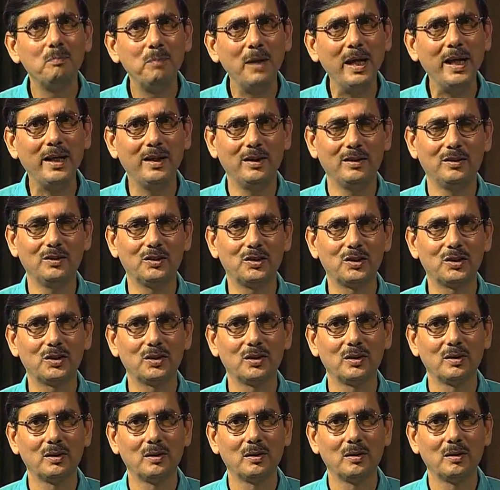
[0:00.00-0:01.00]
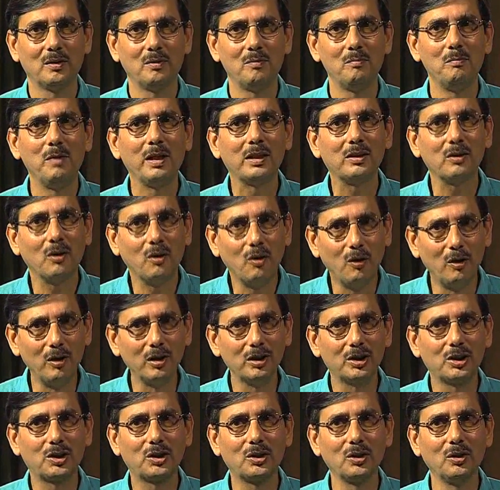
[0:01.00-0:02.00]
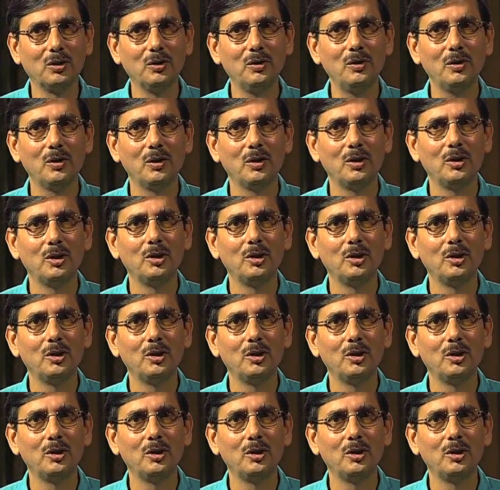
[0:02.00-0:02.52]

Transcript: plains but also